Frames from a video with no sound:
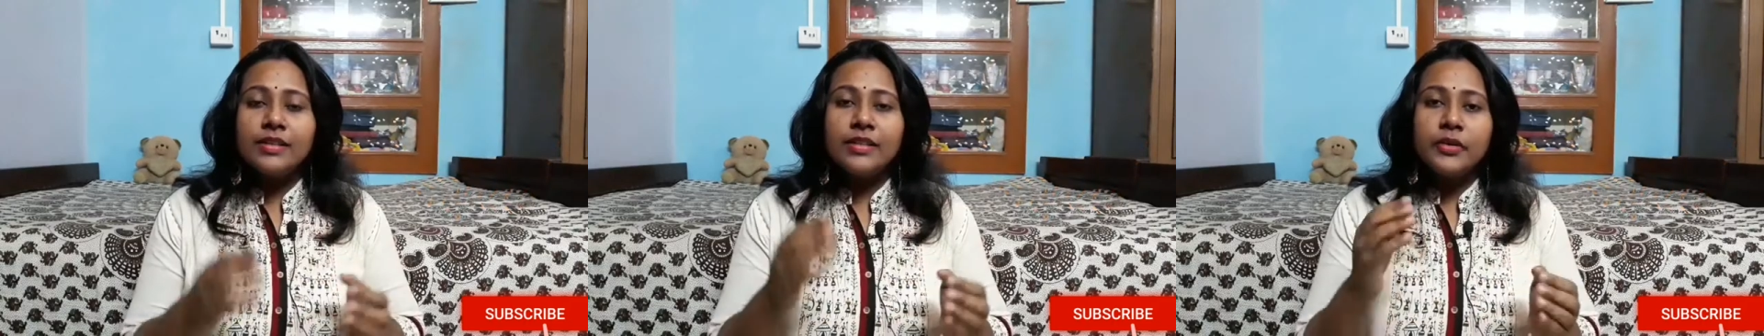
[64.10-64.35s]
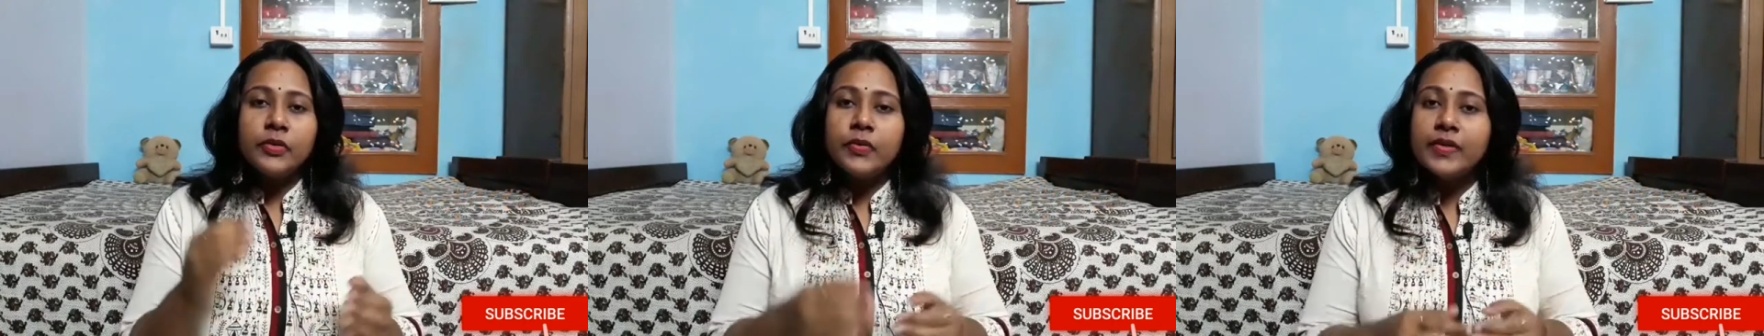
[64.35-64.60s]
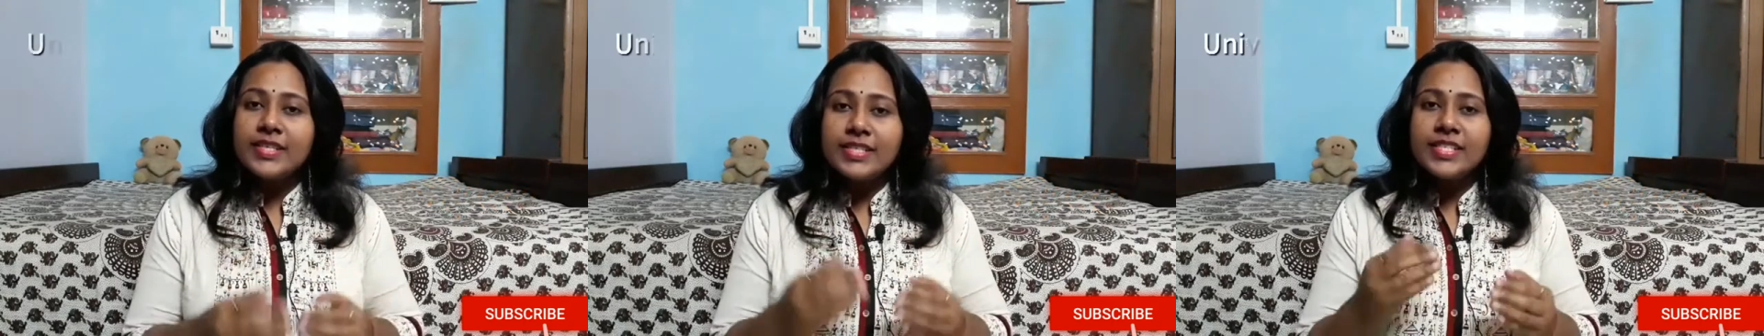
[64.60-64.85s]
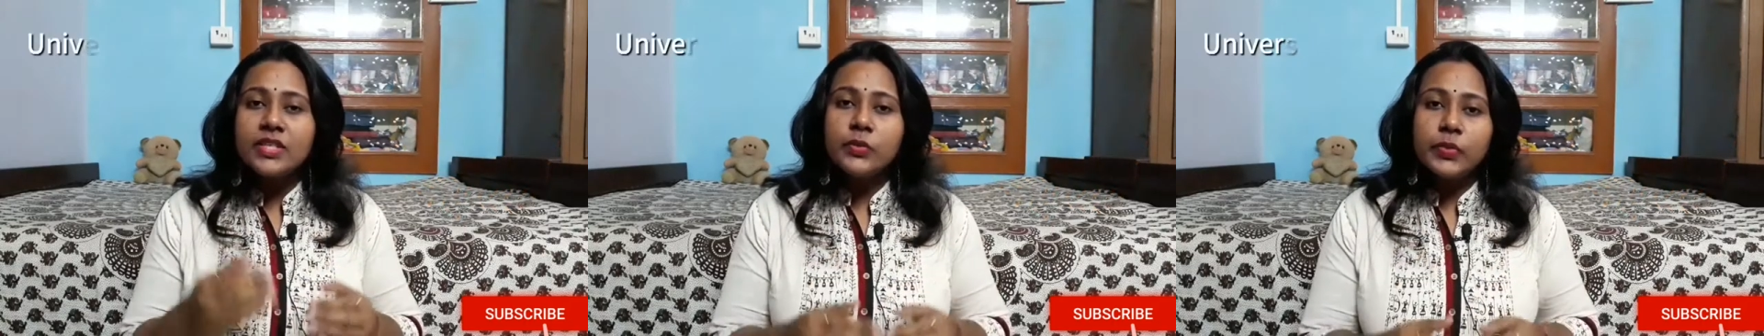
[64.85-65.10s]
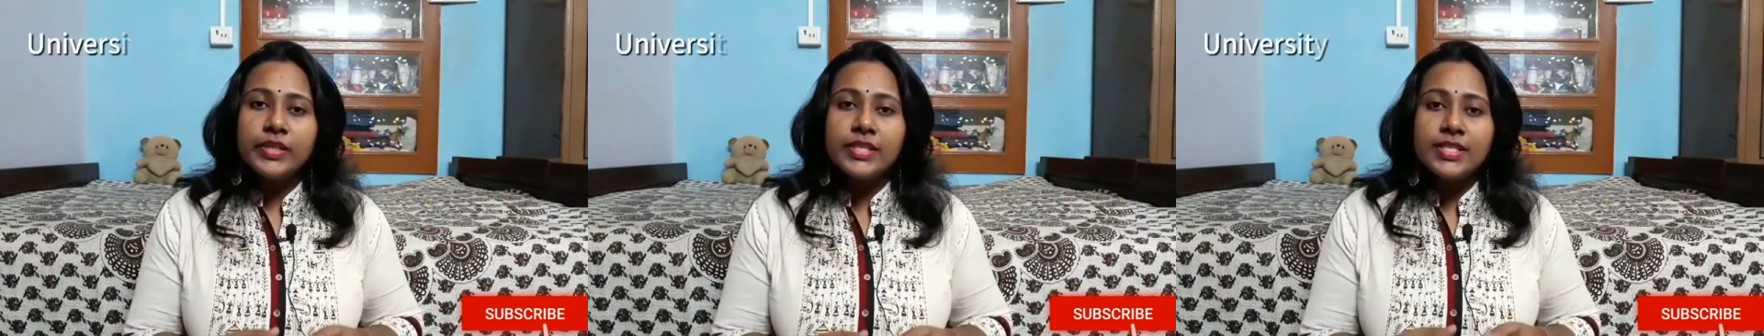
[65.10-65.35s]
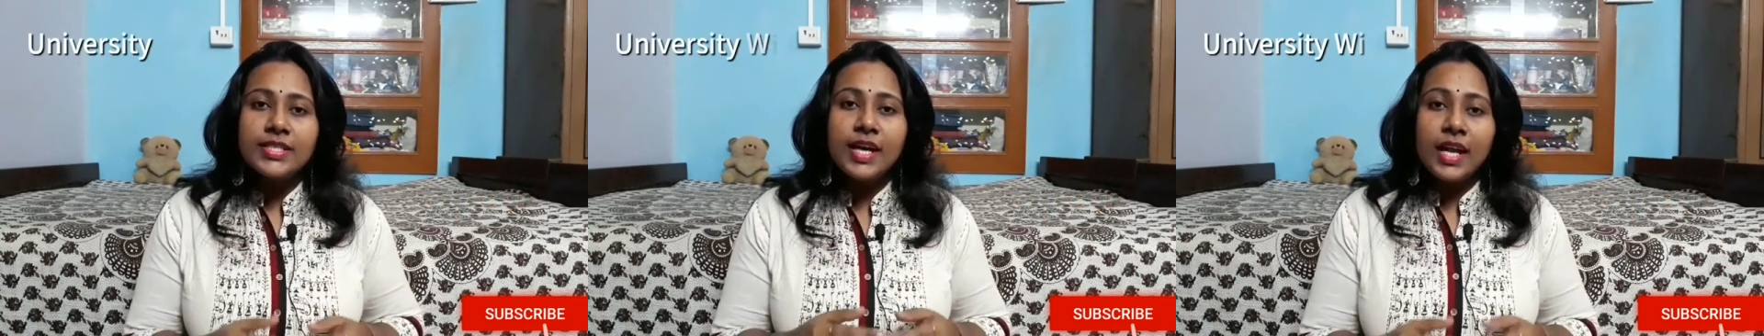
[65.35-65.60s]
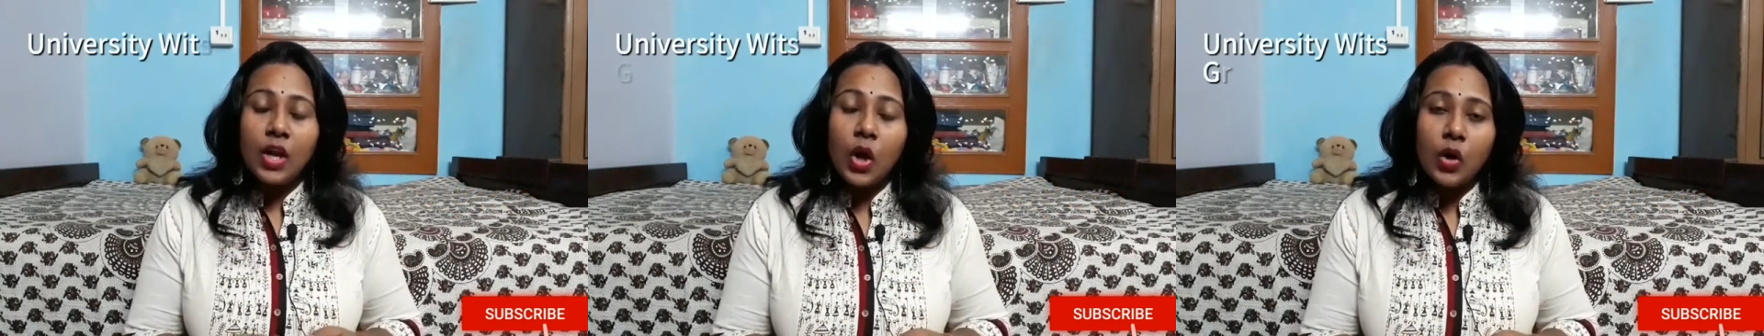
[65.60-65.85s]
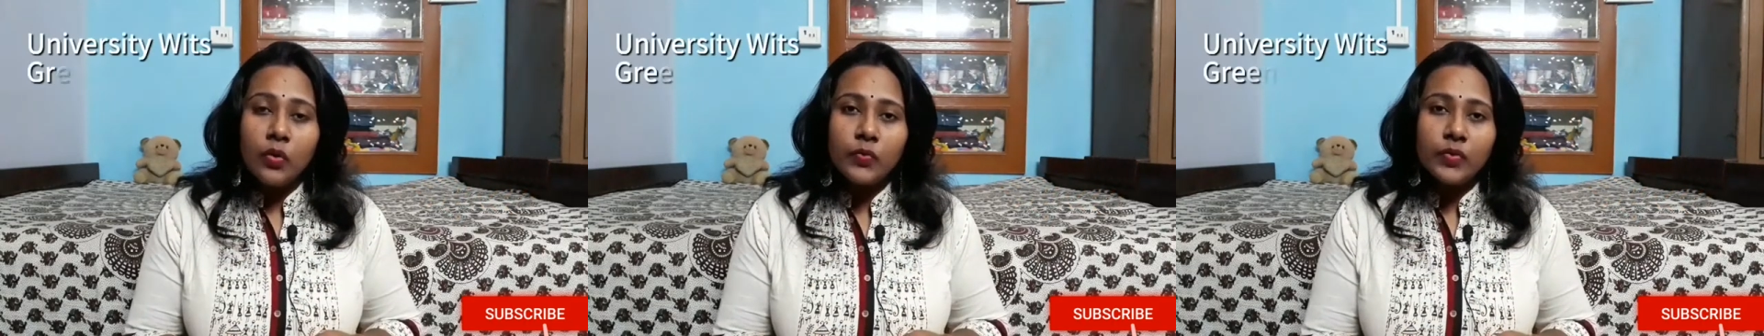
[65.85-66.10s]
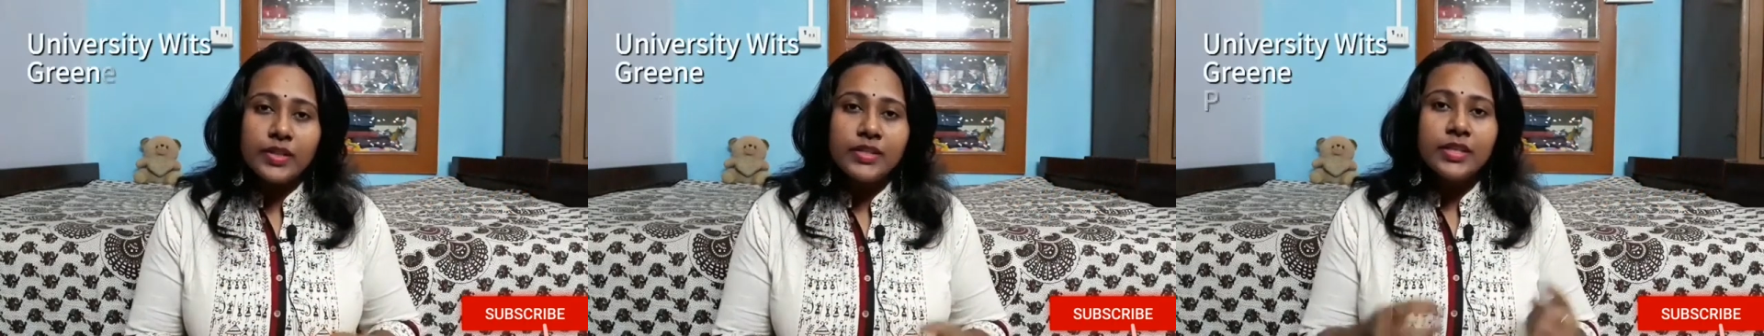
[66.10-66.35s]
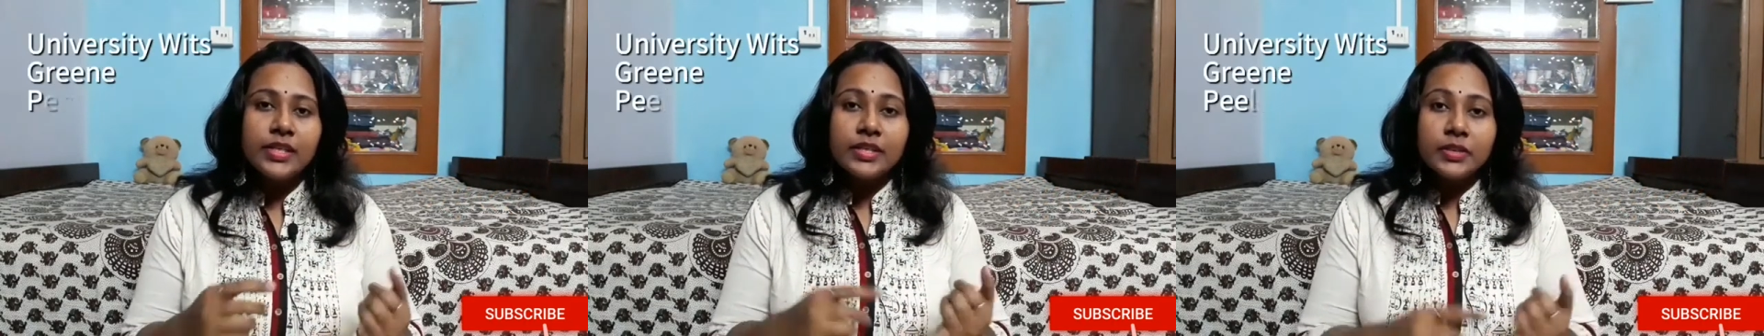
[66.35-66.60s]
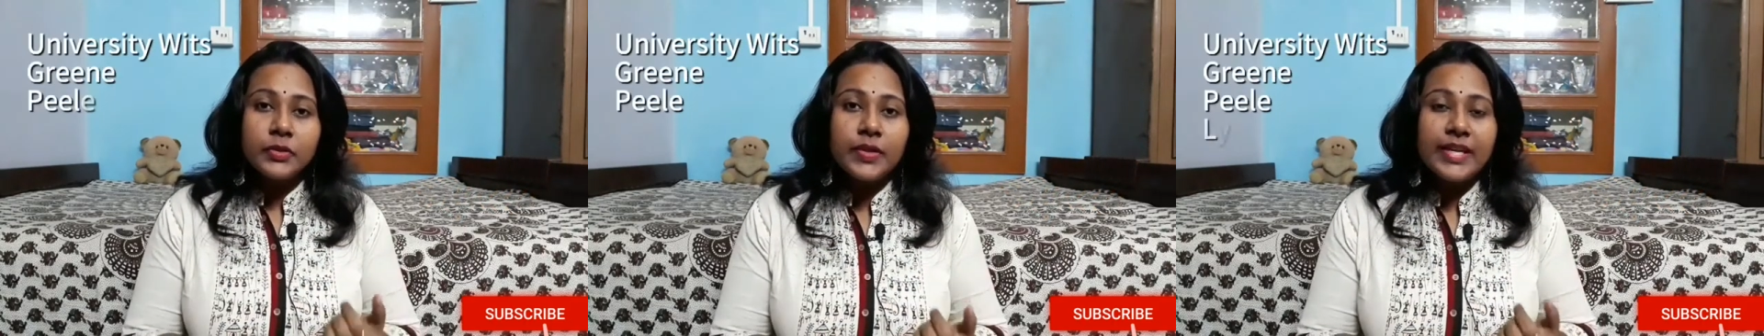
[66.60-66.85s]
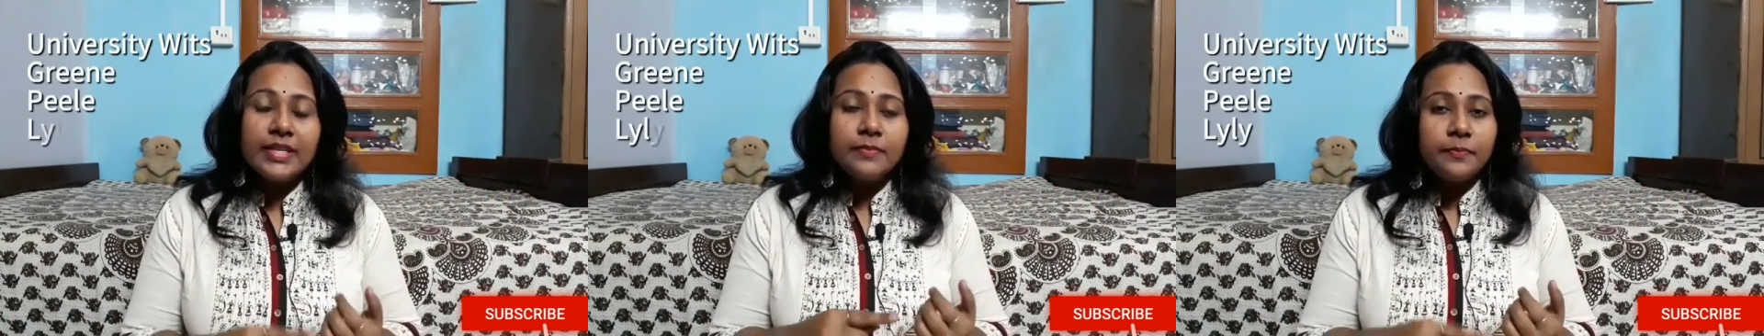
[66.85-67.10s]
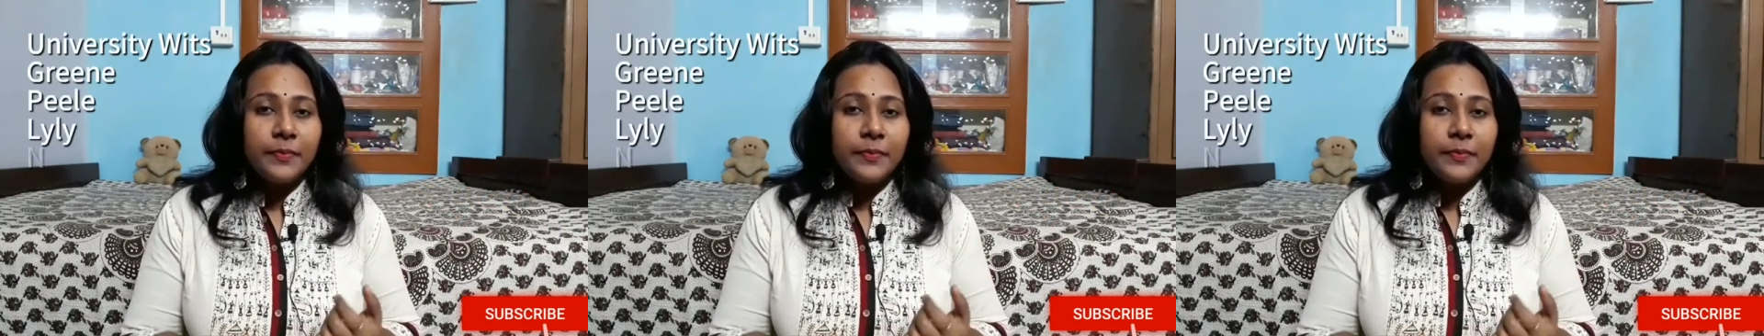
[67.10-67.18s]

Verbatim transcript: the University Wits along with Green,